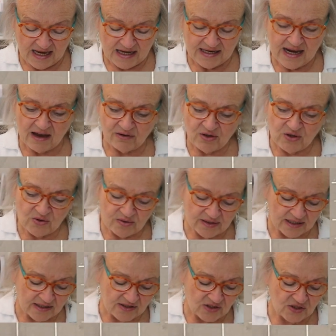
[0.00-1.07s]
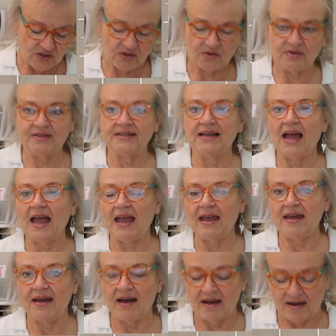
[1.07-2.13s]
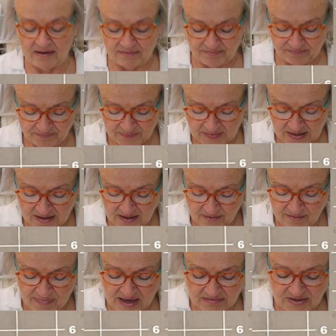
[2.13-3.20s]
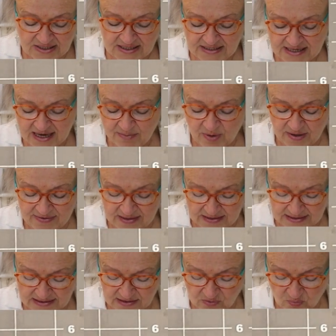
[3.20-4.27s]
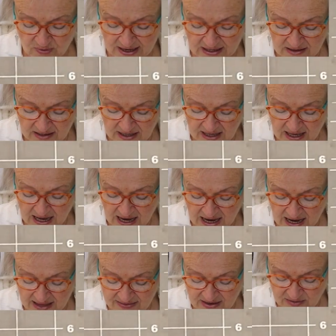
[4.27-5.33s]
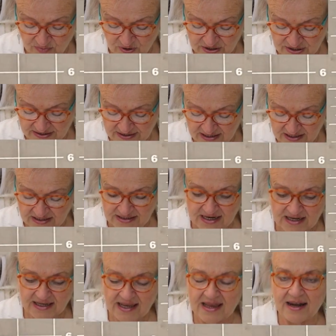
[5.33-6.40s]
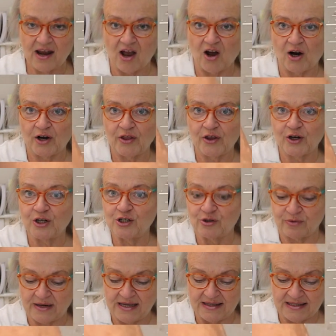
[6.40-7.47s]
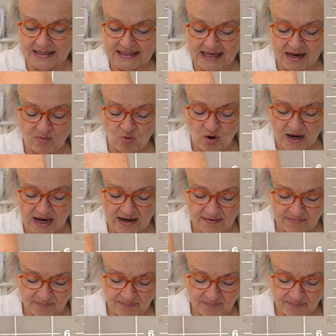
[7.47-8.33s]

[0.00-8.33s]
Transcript: Now you could use a mounting tape on this as well, and then we're just going to tuck in our third tree the same way.